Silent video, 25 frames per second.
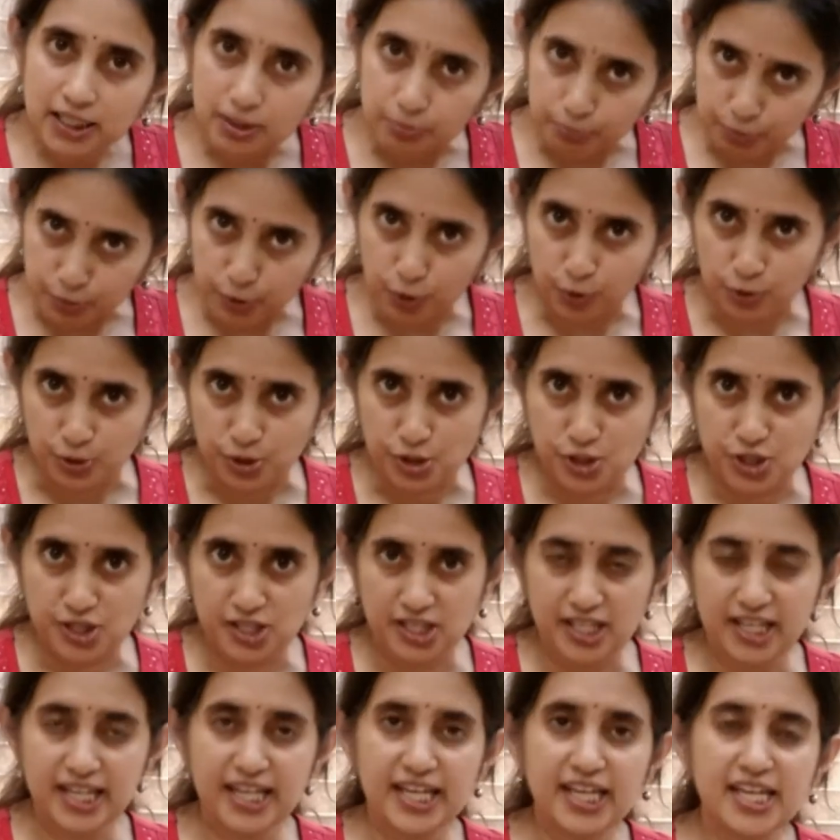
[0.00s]
approach
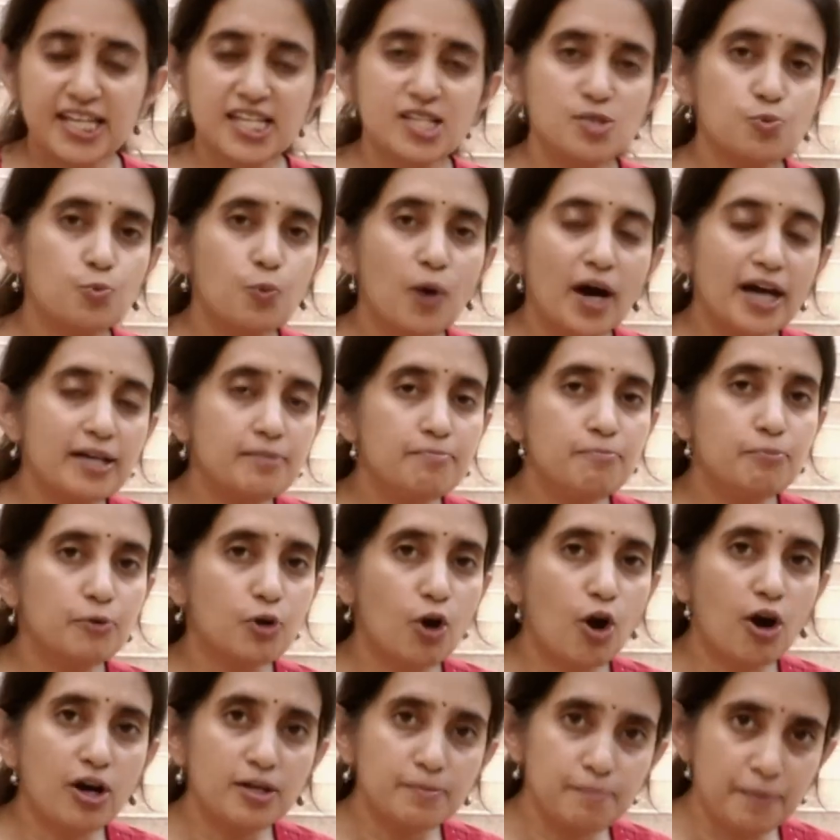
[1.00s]
is one
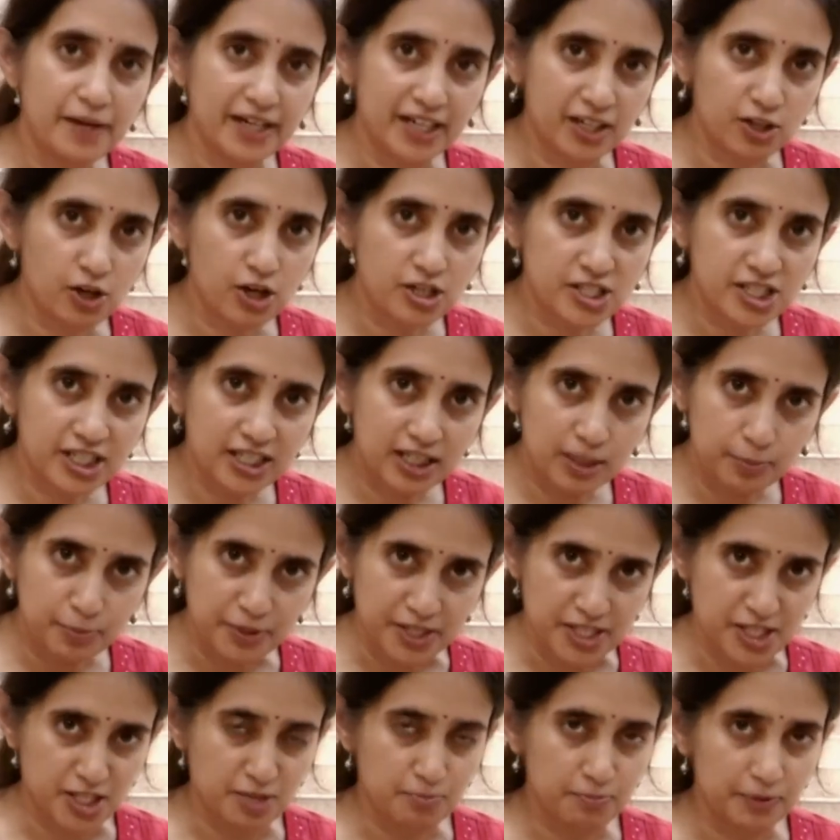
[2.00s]
broad pedagogical
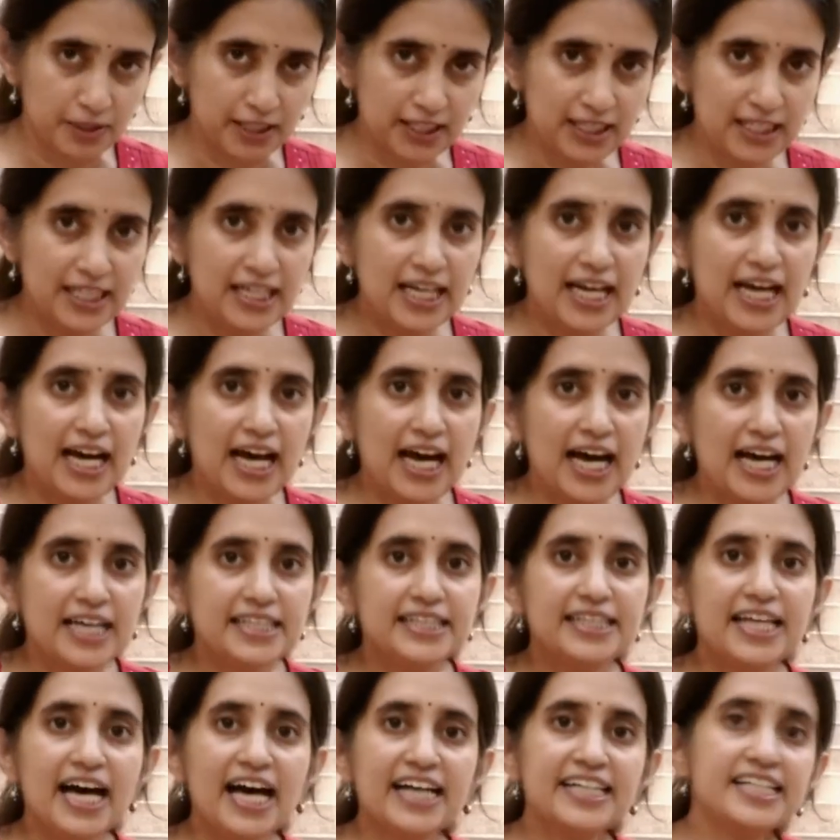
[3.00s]
principle
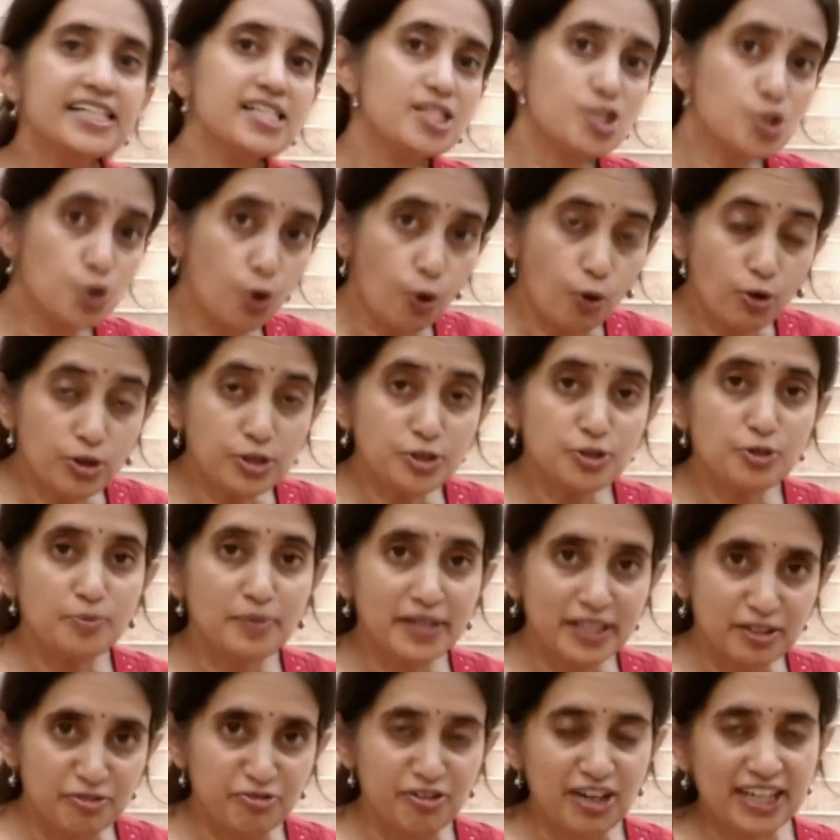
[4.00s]
that is known to
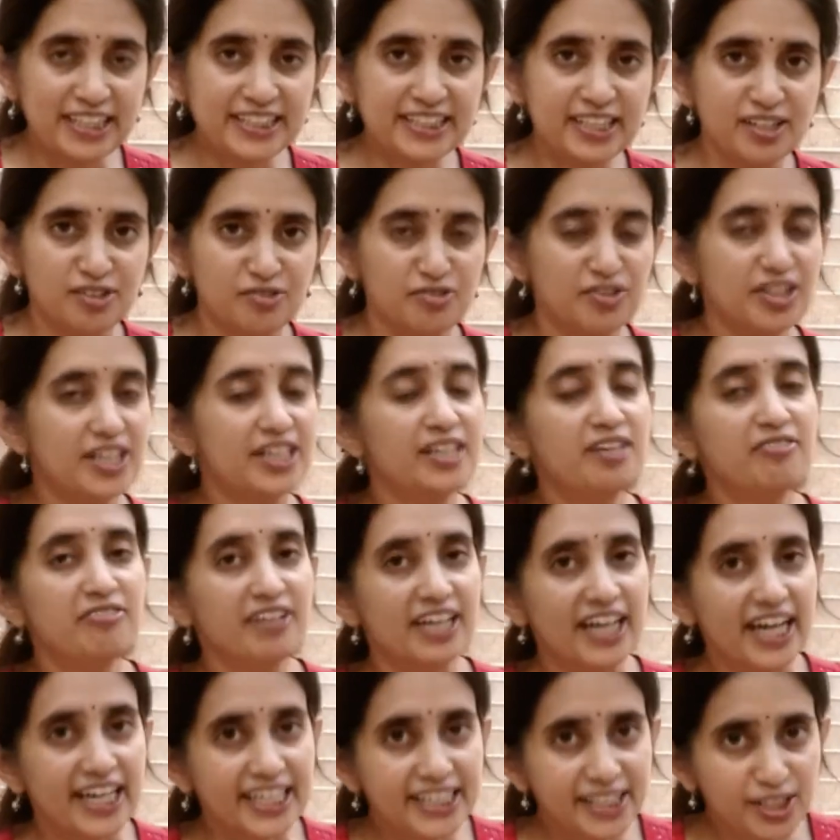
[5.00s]
be effective in a
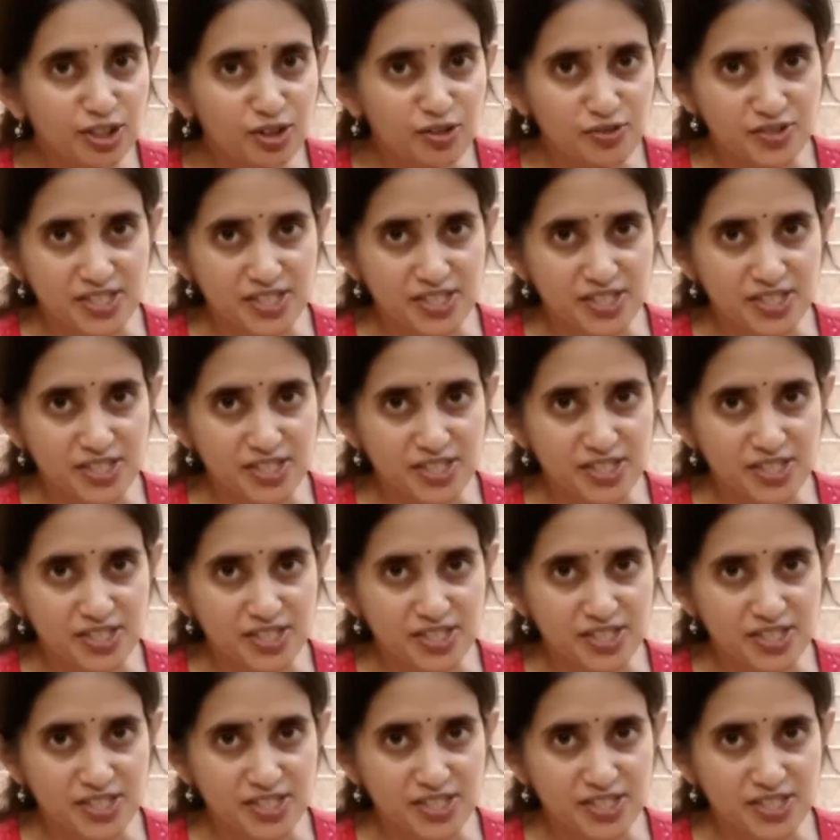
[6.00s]
variety of